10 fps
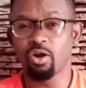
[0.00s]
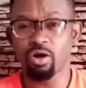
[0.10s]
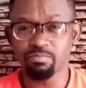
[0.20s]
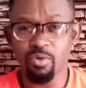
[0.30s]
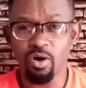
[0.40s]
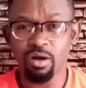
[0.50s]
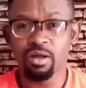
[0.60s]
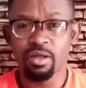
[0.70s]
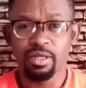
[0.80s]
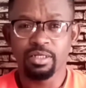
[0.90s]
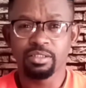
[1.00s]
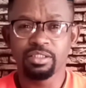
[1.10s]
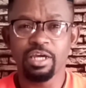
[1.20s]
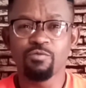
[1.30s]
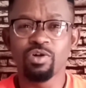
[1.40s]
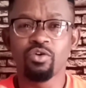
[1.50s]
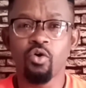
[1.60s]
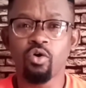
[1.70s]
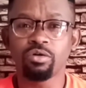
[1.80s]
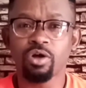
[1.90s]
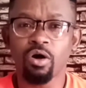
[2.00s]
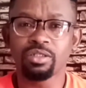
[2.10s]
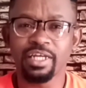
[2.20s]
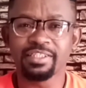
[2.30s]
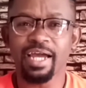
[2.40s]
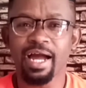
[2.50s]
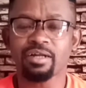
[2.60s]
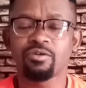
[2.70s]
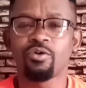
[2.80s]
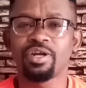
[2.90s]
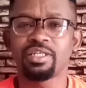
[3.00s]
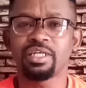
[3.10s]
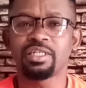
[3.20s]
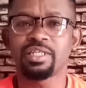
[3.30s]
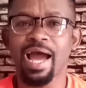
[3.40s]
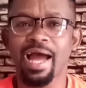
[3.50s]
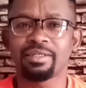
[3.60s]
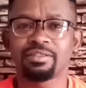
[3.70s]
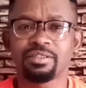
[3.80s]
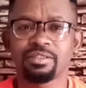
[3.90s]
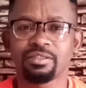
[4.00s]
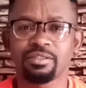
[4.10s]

a lot more, they will hold all the entire chlorine in and